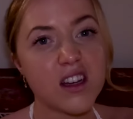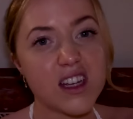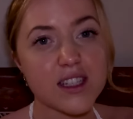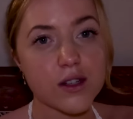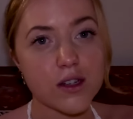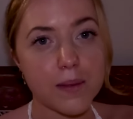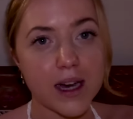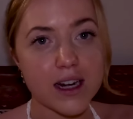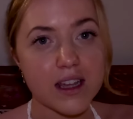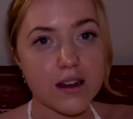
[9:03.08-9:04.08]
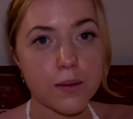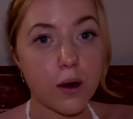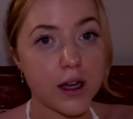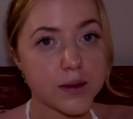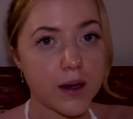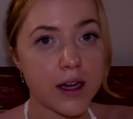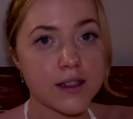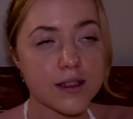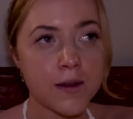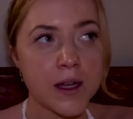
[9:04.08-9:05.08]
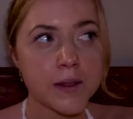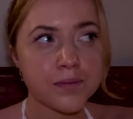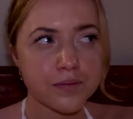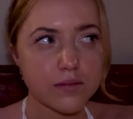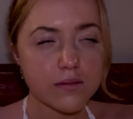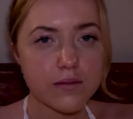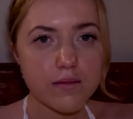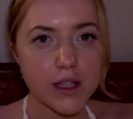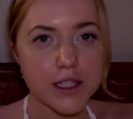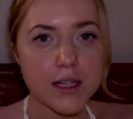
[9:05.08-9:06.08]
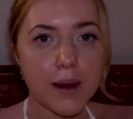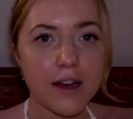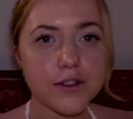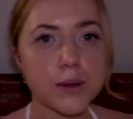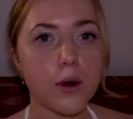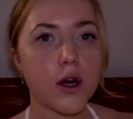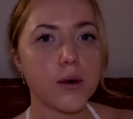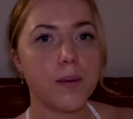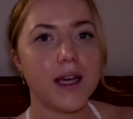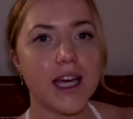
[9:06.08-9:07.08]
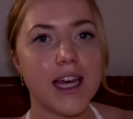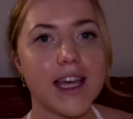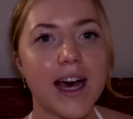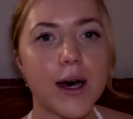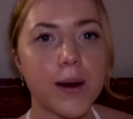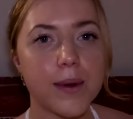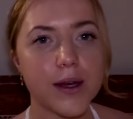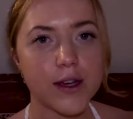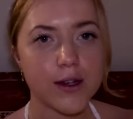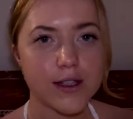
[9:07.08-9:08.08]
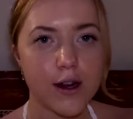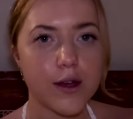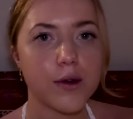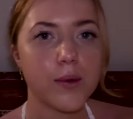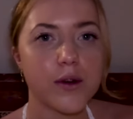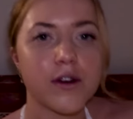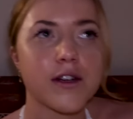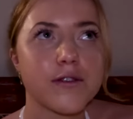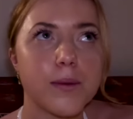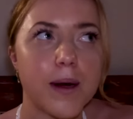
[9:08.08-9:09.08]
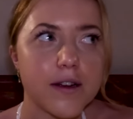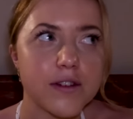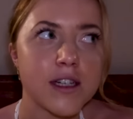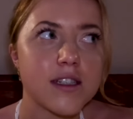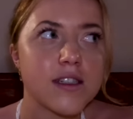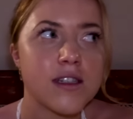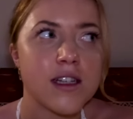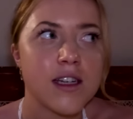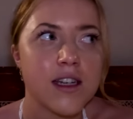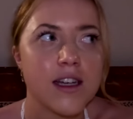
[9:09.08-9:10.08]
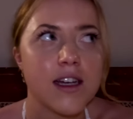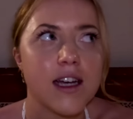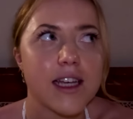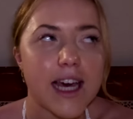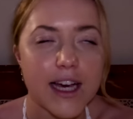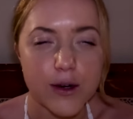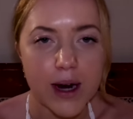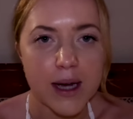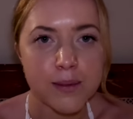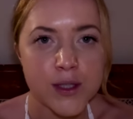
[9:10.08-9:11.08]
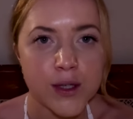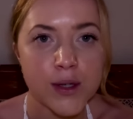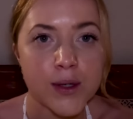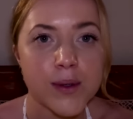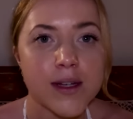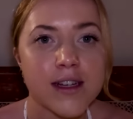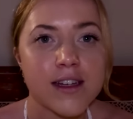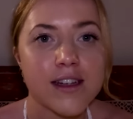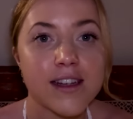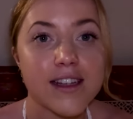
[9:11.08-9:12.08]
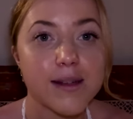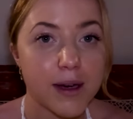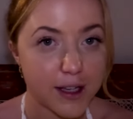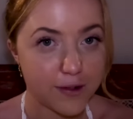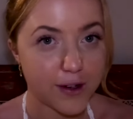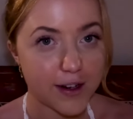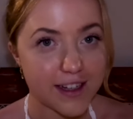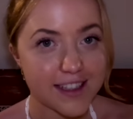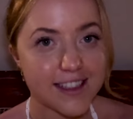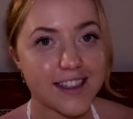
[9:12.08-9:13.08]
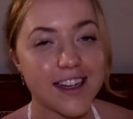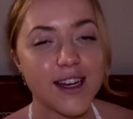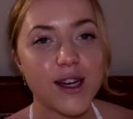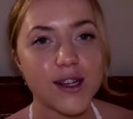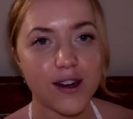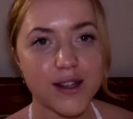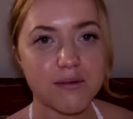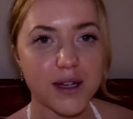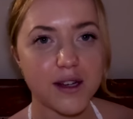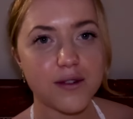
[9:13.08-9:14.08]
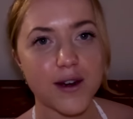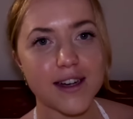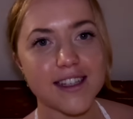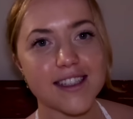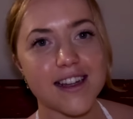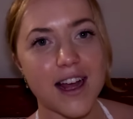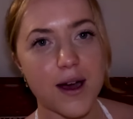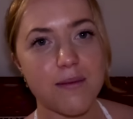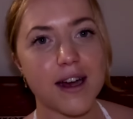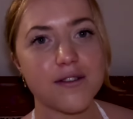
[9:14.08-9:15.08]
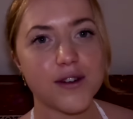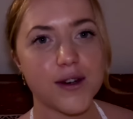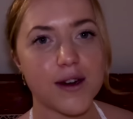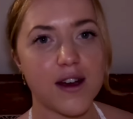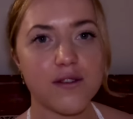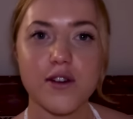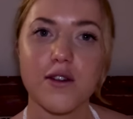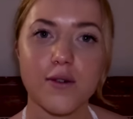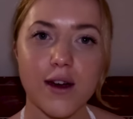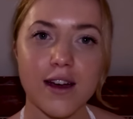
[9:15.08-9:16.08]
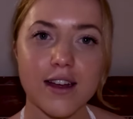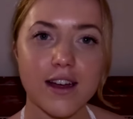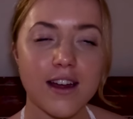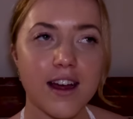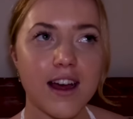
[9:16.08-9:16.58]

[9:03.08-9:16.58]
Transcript: it's not so bad either price wise. So the plan for tomorrow will be get up, go to the local warung for breakfast, get a grab to the Monkey Forest, go around the Monkey Forest, and then come back for an afternoon of work